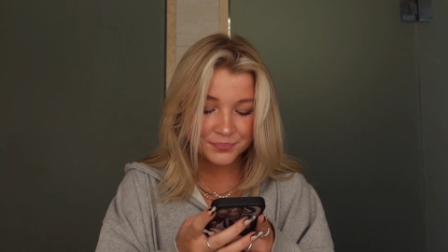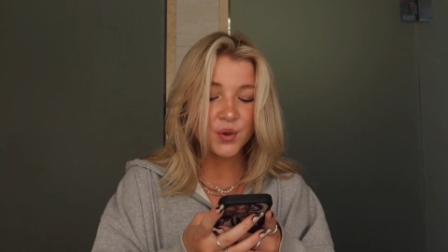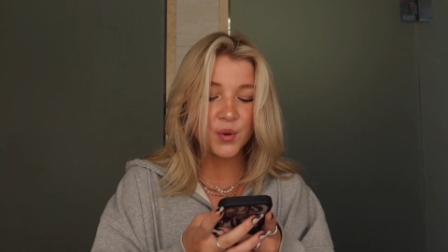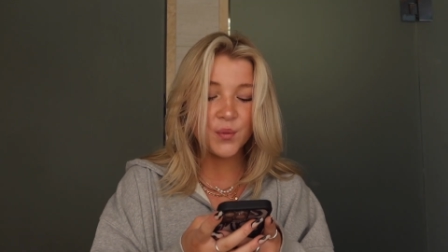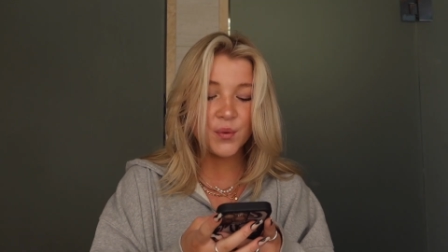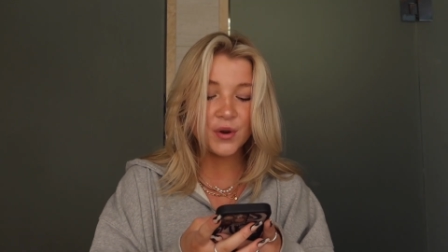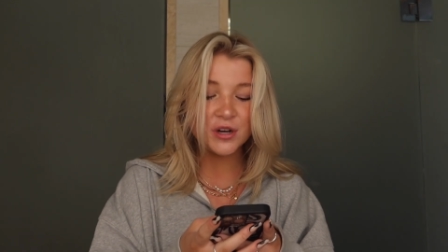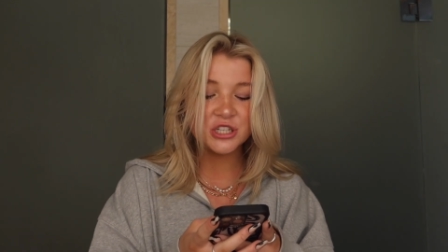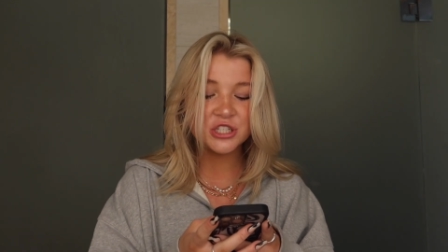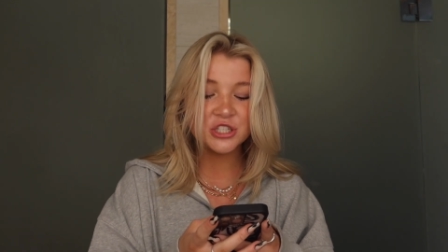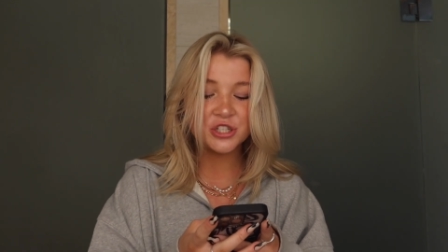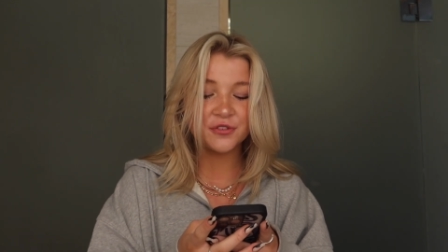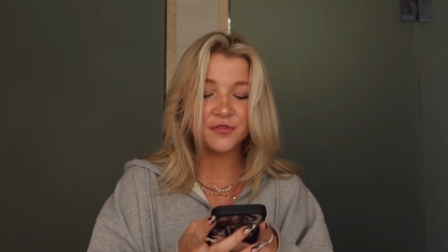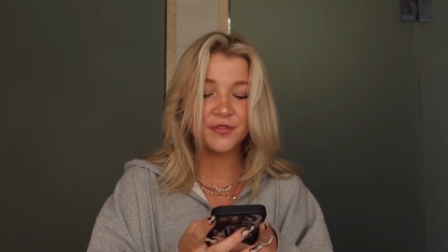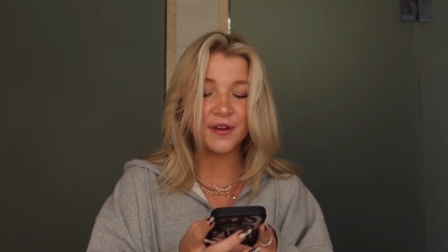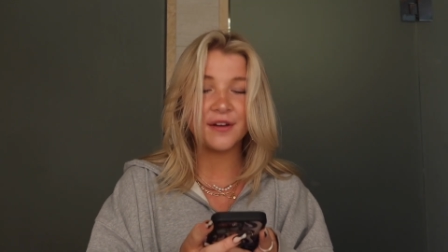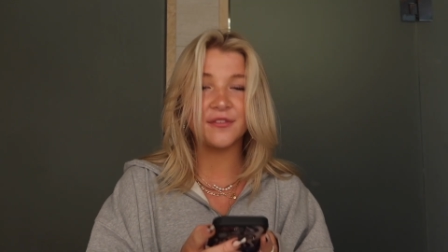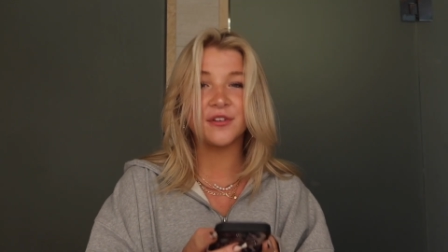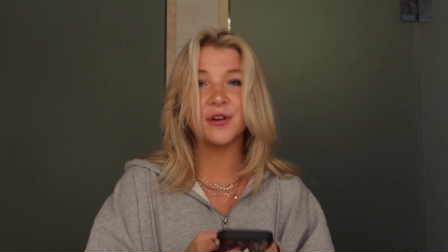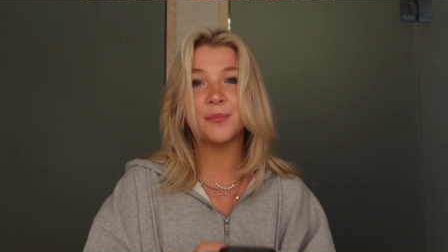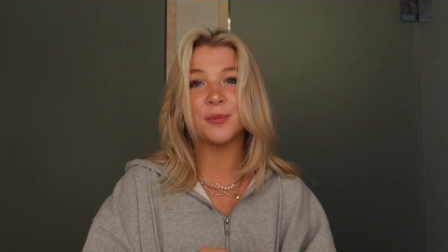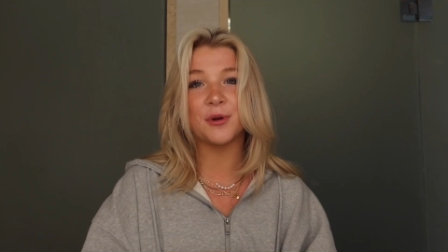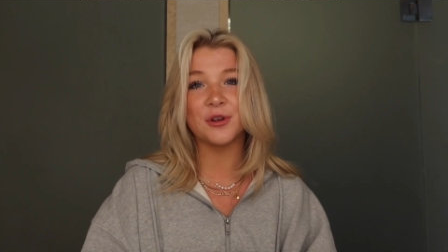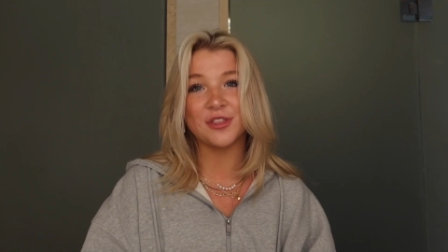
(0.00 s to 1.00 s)
What is your
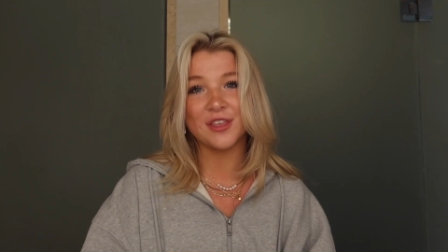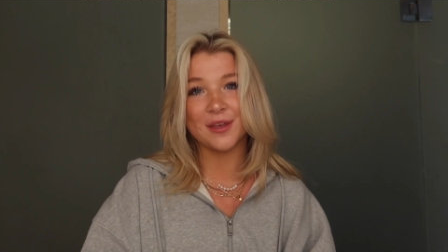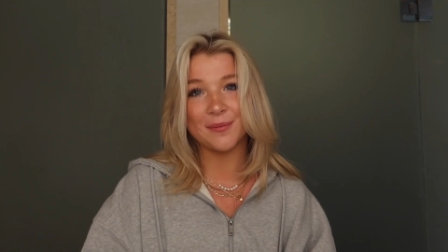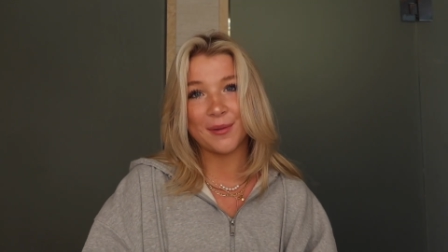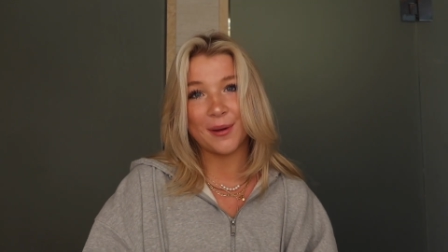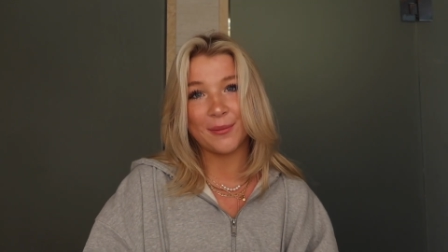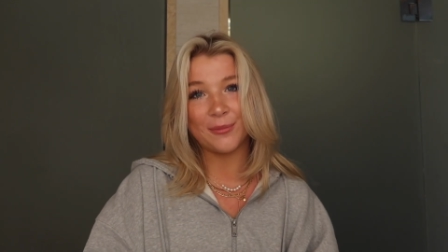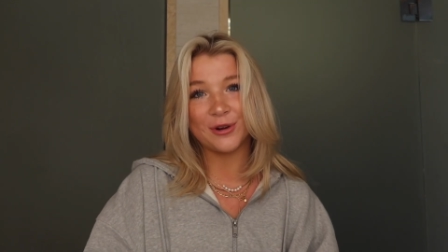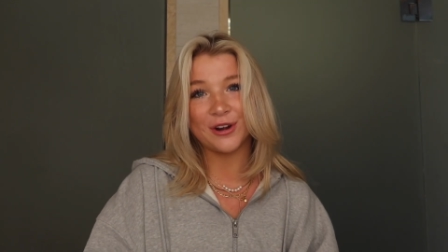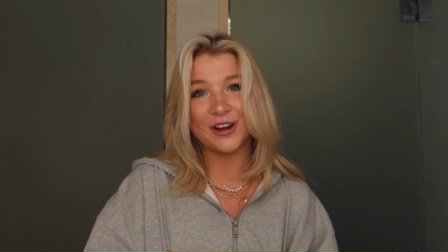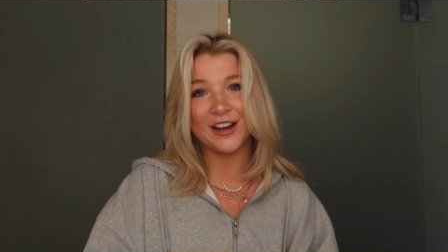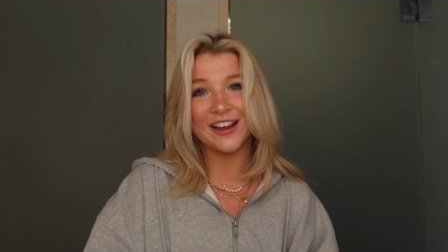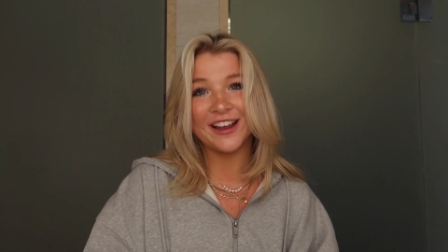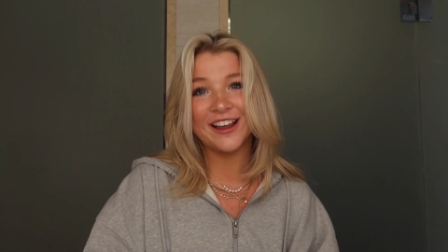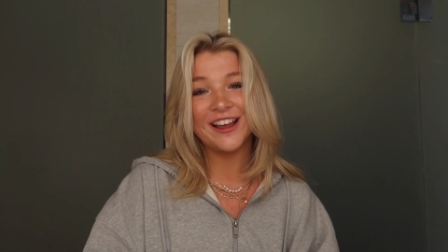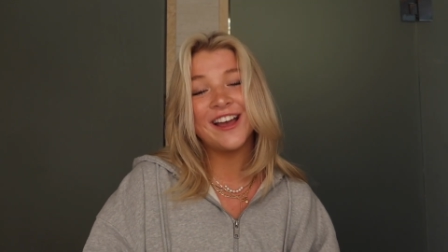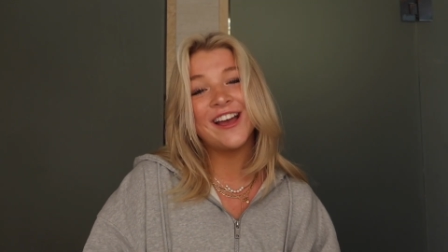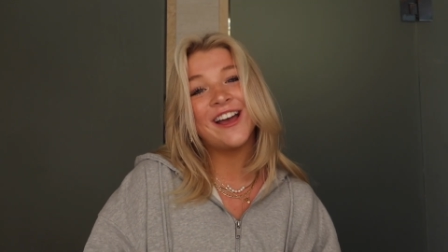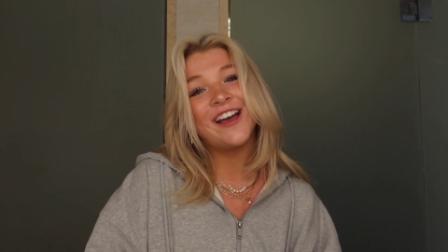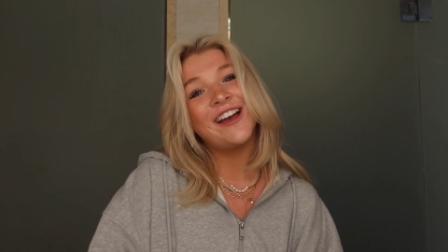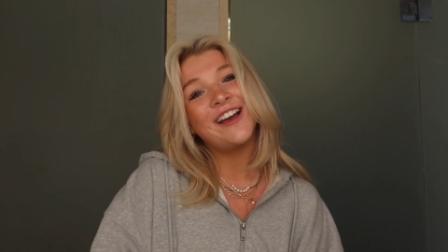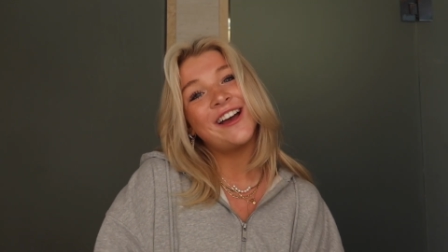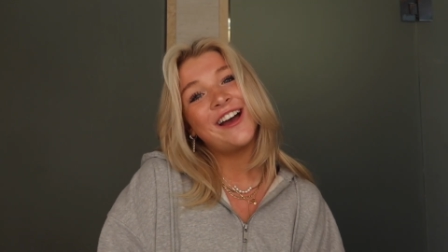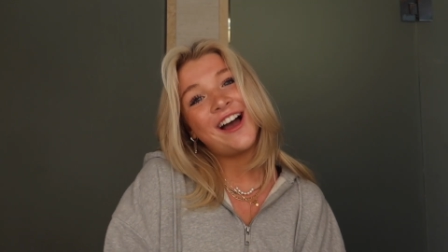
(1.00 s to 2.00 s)
favorite birthday memory?
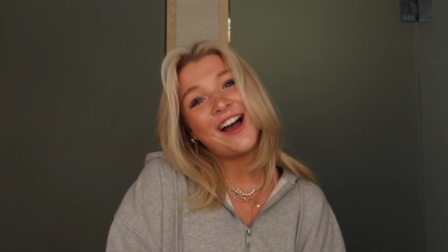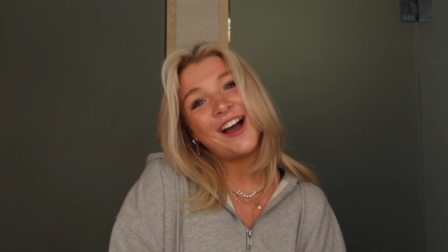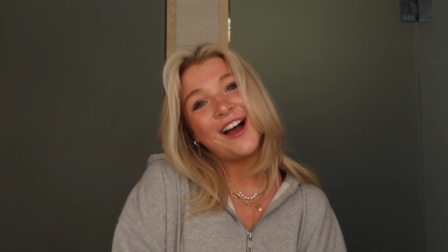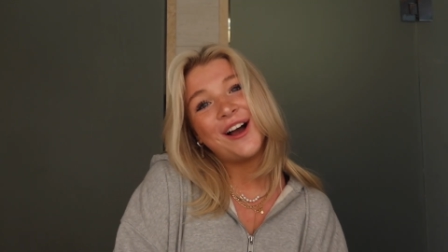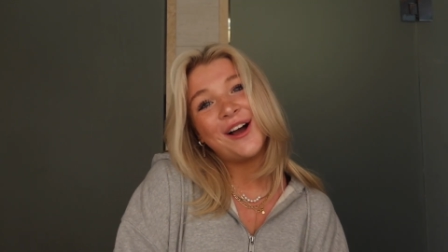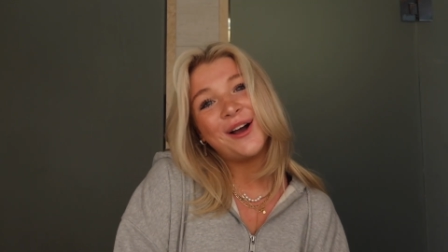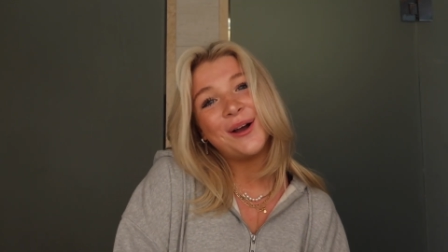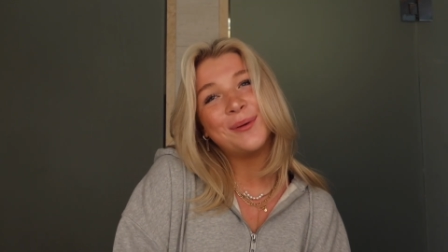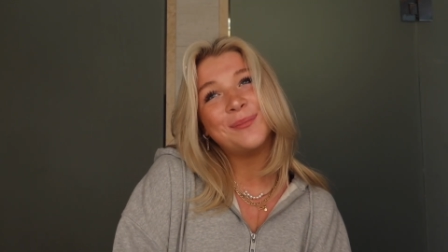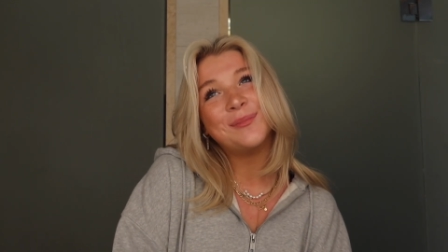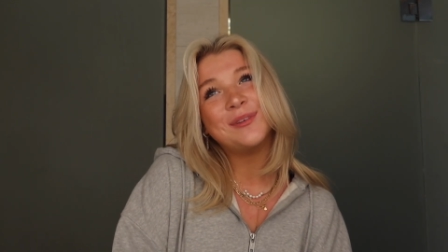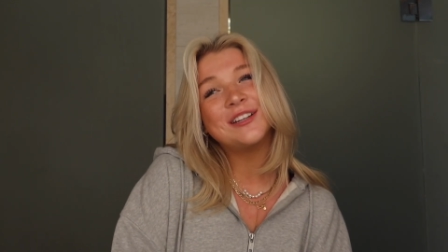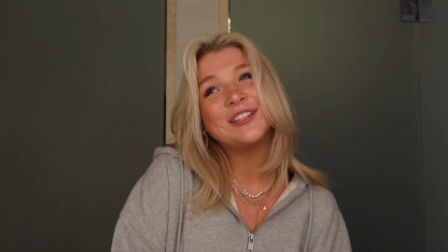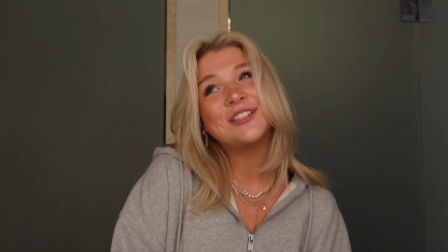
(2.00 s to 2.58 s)
Um,